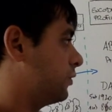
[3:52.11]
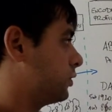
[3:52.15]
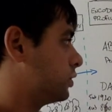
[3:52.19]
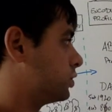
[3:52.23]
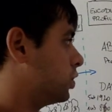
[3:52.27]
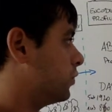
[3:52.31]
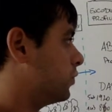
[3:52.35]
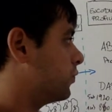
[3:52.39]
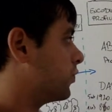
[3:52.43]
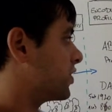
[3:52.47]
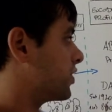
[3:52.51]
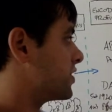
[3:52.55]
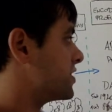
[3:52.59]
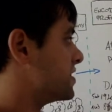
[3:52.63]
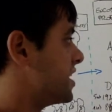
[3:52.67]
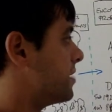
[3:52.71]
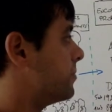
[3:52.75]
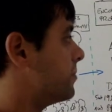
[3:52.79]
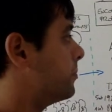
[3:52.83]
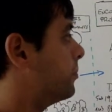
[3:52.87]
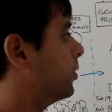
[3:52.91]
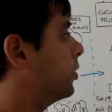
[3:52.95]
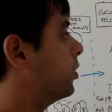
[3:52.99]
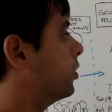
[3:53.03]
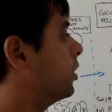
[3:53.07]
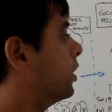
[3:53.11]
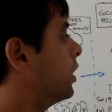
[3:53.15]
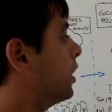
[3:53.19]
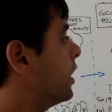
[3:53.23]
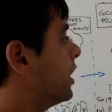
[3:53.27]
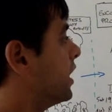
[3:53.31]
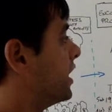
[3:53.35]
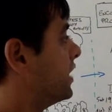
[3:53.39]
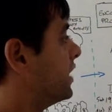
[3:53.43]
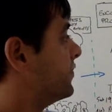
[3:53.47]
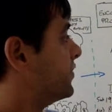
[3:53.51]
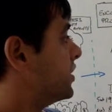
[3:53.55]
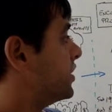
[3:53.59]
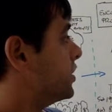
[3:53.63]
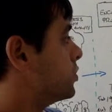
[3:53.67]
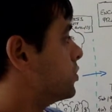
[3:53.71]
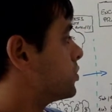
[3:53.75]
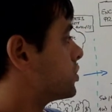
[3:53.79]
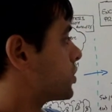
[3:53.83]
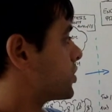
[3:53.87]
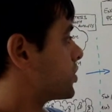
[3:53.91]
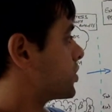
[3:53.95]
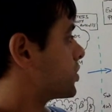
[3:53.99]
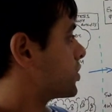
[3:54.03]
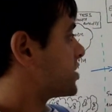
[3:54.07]
So, for example, if the
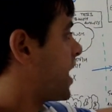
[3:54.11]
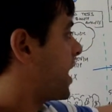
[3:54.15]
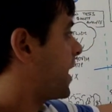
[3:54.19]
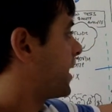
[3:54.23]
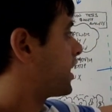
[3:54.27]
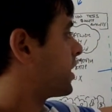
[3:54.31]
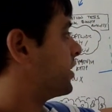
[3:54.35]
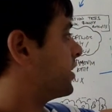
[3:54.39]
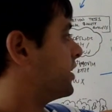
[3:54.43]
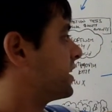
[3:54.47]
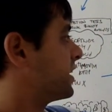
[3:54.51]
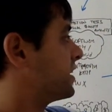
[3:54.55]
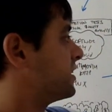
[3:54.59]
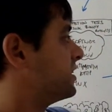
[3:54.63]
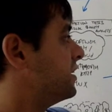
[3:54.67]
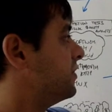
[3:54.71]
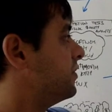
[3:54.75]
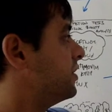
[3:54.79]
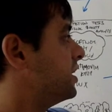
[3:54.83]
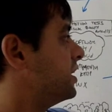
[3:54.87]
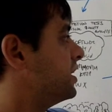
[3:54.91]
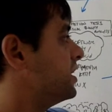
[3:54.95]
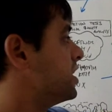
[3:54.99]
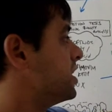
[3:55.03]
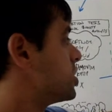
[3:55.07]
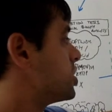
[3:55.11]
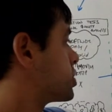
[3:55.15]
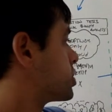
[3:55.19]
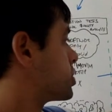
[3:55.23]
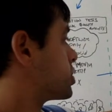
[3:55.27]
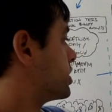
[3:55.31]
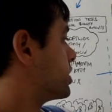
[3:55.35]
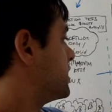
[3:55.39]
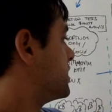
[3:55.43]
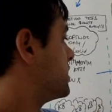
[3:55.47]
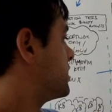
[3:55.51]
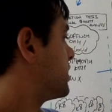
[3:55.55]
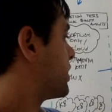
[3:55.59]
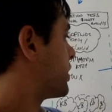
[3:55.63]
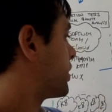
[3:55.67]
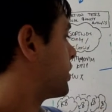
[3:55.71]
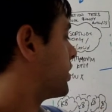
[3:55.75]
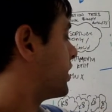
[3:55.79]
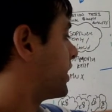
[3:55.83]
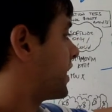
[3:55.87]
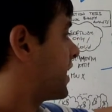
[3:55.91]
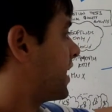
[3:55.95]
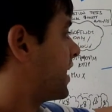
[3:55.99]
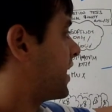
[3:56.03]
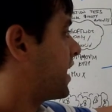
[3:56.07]
user has a high connectivity initially, they're going
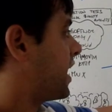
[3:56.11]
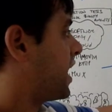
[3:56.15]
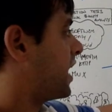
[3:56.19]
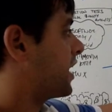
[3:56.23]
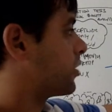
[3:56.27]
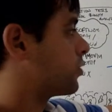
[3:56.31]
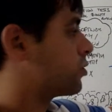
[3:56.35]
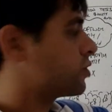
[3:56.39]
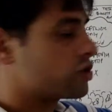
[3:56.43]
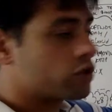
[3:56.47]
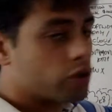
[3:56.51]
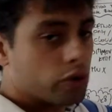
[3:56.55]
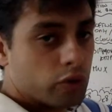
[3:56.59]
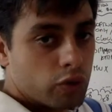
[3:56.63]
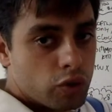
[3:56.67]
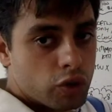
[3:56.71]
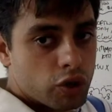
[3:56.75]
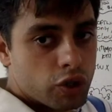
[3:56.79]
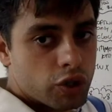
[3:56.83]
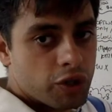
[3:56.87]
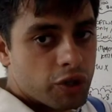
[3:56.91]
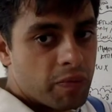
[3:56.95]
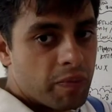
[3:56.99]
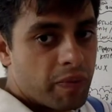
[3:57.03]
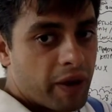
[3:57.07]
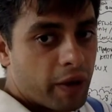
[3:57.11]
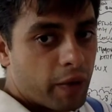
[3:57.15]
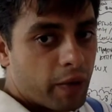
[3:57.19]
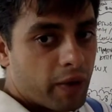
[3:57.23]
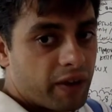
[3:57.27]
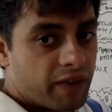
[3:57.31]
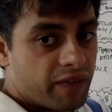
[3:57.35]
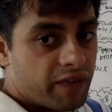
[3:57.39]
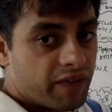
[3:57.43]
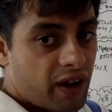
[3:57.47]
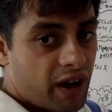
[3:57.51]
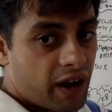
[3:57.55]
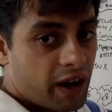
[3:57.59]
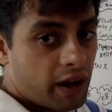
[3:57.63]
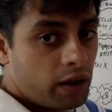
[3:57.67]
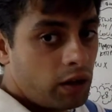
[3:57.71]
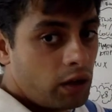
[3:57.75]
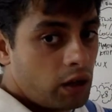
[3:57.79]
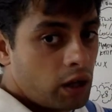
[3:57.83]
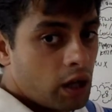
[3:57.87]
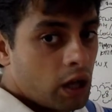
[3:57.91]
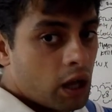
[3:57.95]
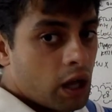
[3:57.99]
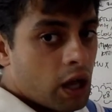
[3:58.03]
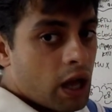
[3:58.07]
to get a higher resolution bitrate
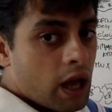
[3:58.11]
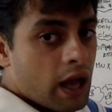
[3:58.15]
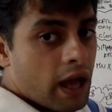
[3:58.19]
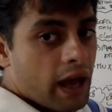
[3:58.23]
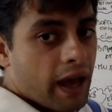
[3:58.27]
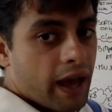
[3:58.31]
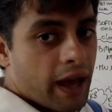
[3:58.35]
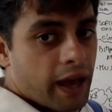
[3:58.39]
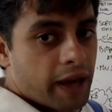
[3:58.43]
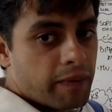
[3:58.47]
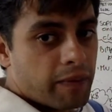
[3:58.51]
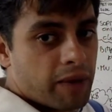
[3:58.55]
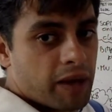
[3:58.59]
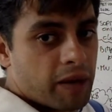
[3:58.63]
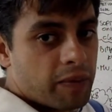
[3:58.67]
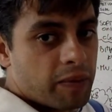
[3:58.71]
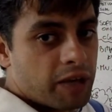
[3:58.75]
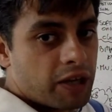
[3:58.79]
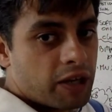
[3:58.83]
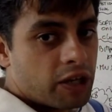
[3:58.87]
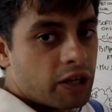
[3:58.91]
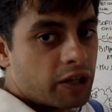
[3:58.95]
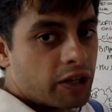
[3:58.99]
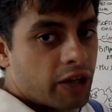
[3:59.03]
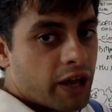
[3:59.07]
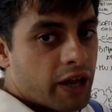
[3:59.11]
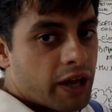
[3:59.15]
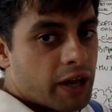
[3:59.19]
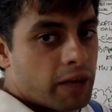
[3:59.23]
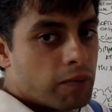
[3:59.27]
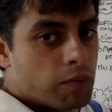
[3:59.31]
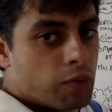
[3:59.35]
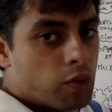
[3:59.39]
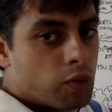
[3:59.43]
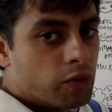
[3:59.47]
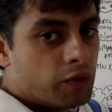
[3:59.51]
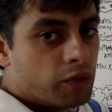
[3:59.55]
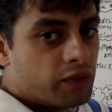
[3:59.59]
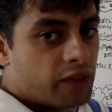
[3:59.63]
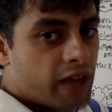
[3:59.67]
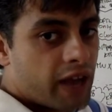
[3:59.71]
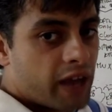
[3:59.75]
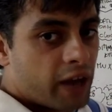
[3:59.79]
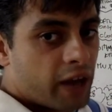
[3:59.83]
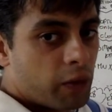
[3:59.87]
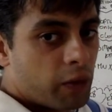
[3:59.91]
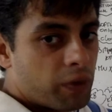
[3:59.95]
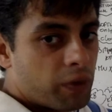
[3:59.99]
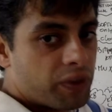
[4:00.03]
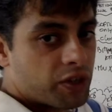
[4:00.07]
file, and maybe they move
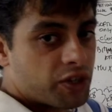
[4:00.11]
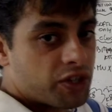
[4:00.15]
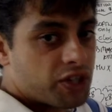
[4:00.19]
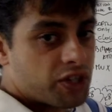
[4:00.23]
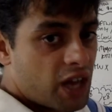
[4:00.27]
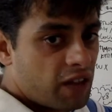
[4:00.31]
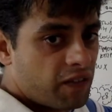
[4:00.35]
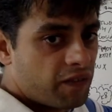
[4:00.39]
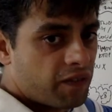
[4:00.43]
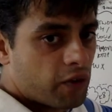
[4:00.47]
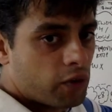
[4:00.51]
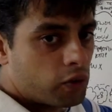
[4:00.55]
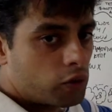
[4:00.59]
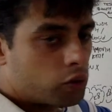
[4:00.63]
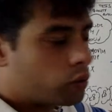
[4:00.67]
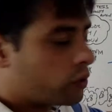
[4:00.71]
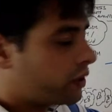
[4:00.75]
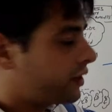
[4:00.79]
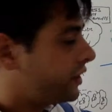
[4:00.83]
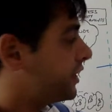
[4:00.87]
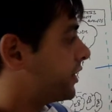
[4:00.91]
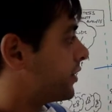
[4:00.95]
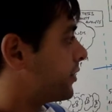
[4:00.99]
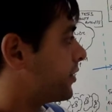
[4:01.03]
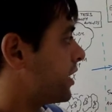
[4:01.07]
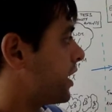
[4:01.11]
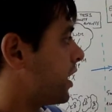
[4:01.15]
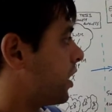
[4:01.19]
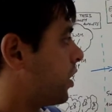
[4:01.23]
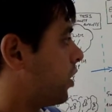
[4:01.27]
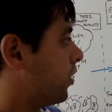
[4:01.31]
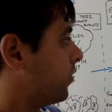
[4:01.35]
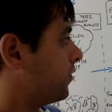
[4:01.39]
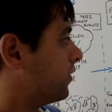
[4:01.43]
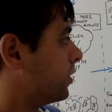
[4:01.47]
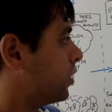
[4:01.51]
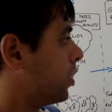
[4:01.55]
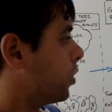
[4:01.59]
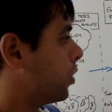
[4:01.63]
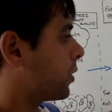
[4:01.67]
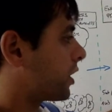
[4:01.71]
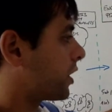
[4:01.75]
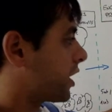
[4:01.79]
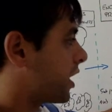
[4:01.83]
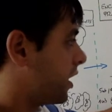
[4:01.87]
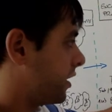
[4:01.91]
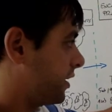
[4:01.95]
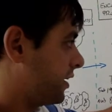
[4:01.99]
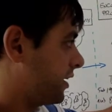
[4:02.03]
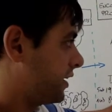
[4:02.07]
then cell phone to an area of lower
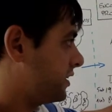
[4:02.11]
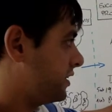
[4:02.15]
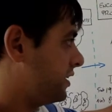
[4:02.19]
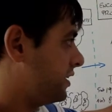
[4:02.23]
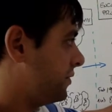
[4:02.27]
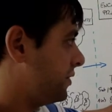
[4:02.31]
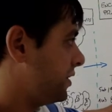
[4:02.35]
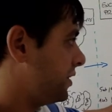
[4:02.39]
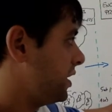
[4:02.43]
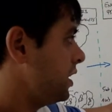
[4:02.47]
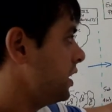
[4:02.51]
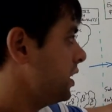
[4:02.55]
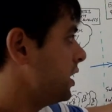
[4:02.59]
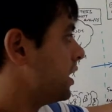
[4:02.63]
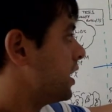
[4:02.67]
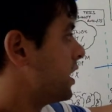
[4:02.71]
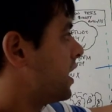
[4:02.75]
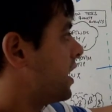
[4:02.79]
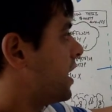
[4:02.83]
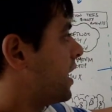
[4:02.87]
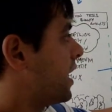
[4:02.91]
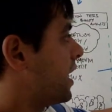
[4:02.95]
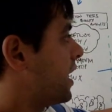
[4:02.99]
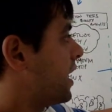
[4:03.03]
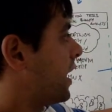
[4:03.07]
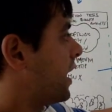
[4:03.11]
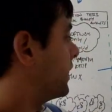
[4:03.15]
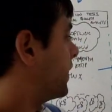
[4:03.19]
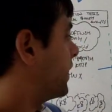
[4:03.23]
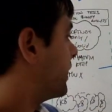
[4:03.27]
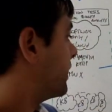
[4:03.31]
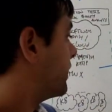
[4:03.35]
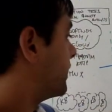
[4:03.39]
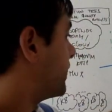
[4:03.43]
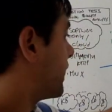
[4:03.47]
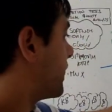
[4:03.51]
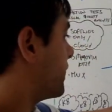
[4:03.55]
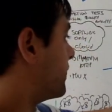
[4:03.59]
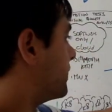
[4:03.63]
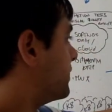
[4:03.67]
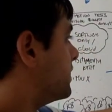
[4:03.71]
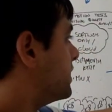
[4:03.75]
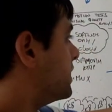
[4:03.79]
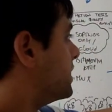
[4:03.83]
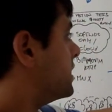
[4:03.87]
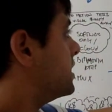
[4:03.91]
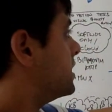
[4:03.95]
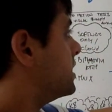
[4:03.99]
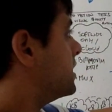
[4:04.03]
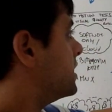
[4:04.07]
connectivity, and, and then
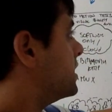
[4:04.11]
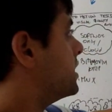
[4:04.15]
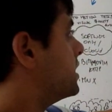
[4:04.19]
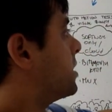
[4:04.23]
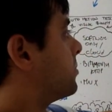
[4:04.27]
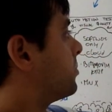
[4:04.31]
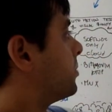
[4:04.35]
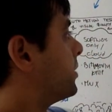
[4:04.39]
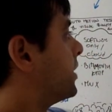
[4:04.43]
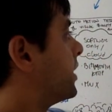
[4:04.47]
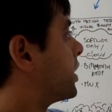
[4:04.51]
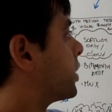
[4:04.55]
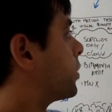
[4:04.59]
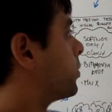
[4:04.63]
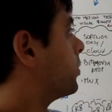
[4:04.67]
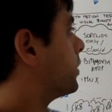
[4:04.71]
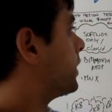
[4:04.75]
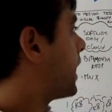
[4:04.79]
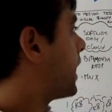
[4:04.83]
the player will